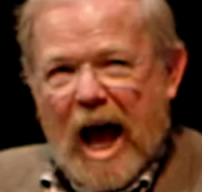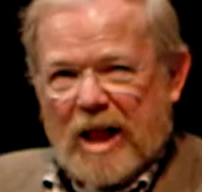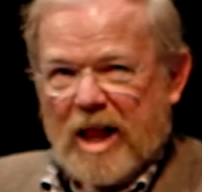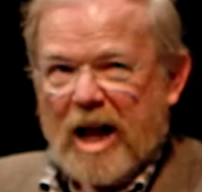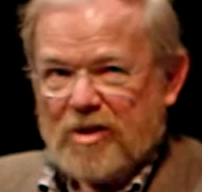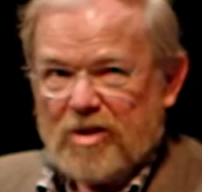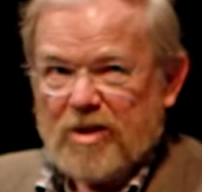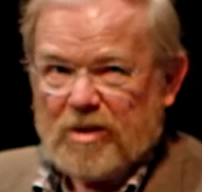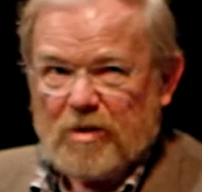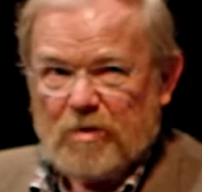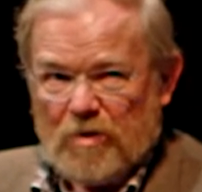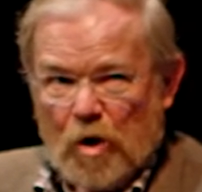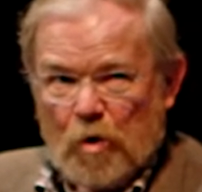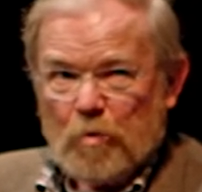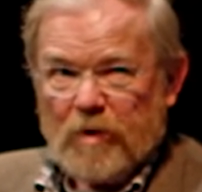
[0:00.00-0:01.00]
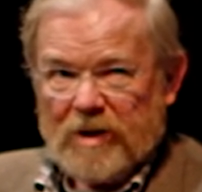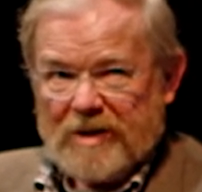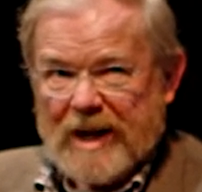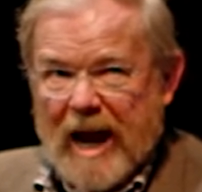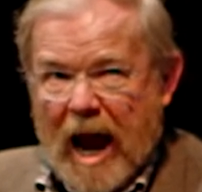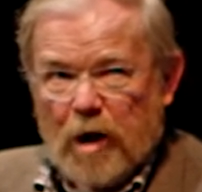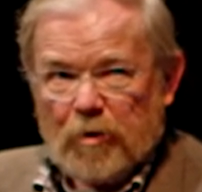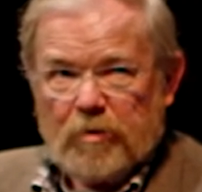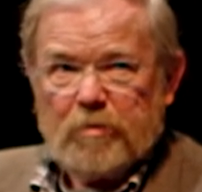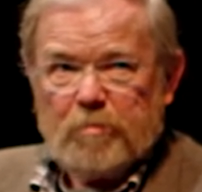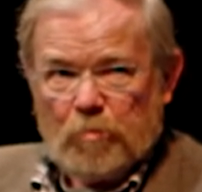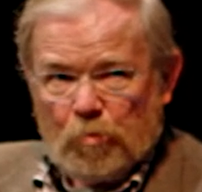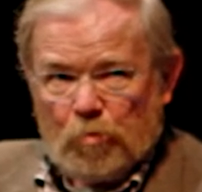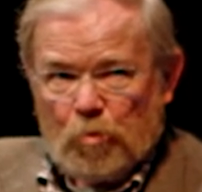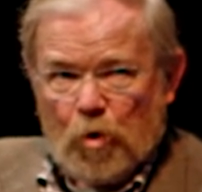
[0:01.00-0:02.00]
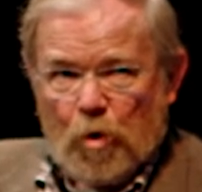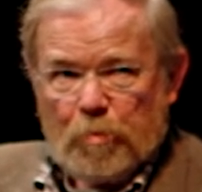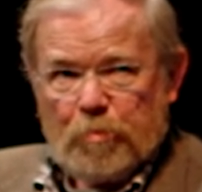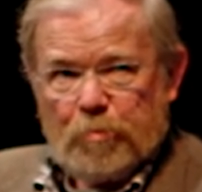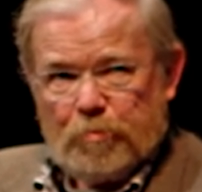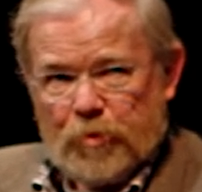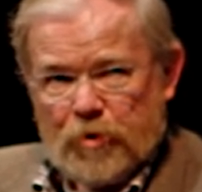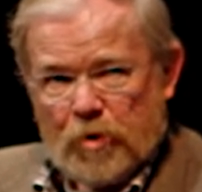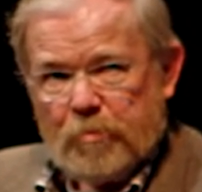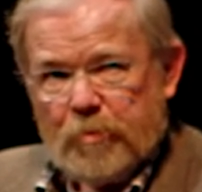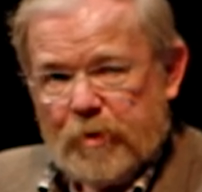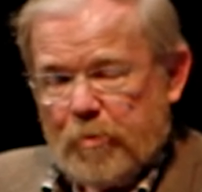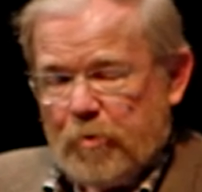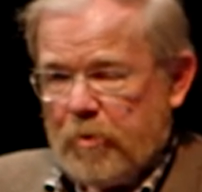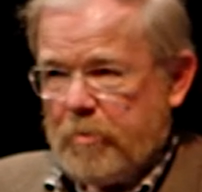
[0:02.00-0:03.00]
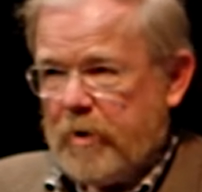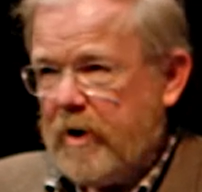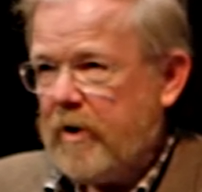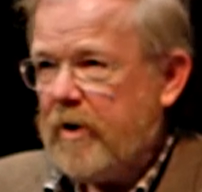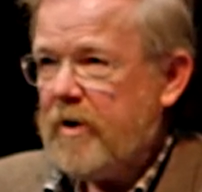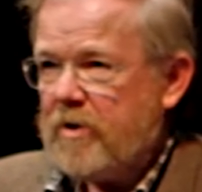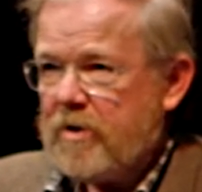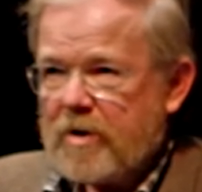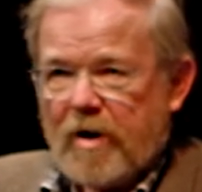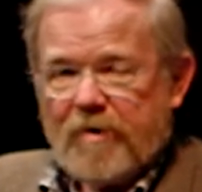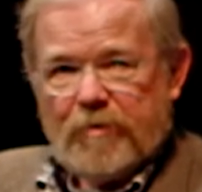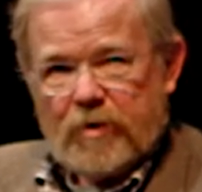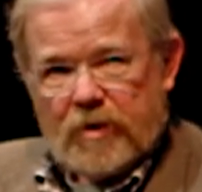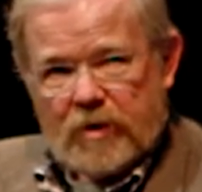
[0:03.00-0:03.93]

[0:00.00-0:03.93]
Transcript: That's just the known ones now. More presumably would be discovered